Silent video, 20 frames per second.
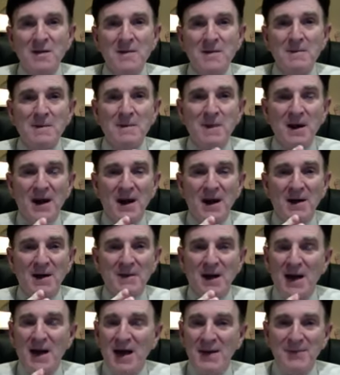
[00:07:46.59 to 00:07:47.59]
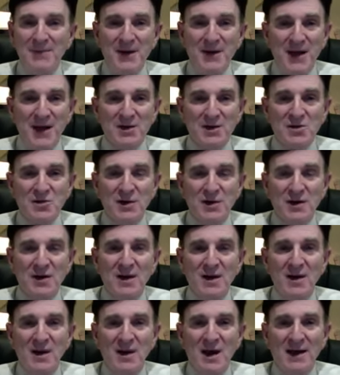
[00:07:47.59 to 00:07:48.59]
I'm happy to answer it.
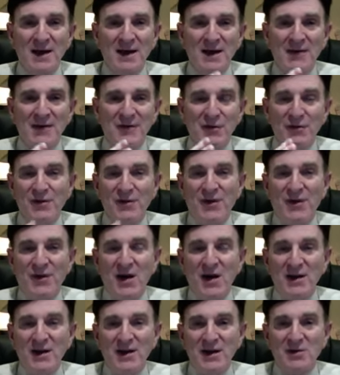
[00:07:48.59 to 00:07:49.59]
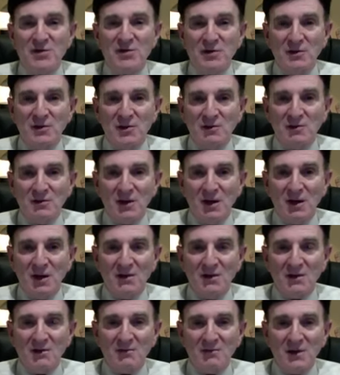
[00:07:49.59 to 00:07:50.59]
If you find that
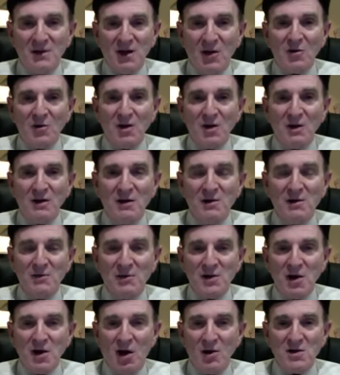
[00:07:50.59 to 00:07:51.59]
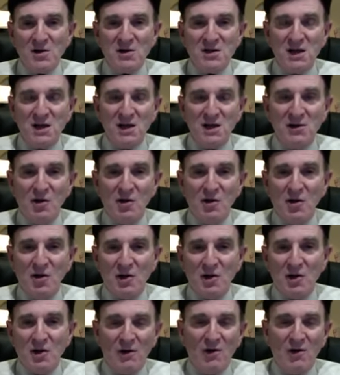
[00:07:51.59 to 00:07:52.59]
you're local and you're in Garden City, New York,
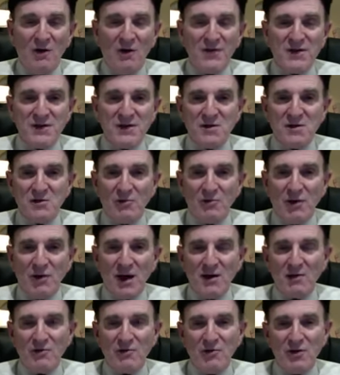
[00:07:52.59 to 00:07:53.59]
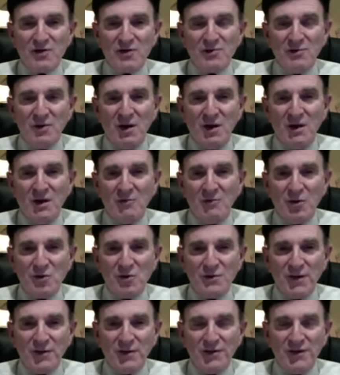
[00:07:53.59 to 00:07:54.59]
our offices are right across from
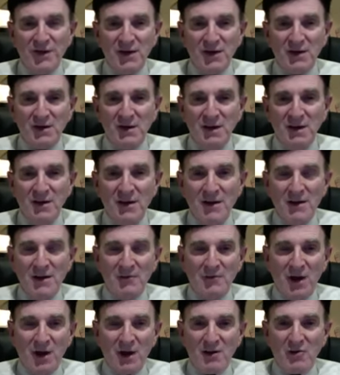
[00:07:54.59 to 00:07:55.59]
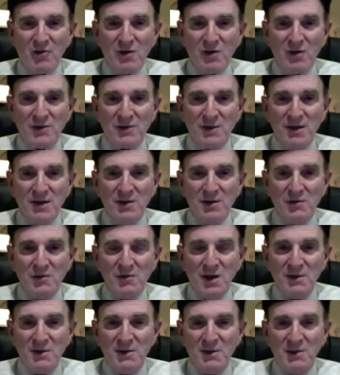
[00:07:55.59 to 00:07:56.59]
Roosevelt Field, right across from the new
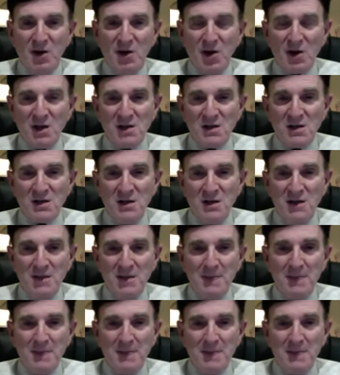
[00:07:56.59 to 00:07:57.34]
Neiman Marcus.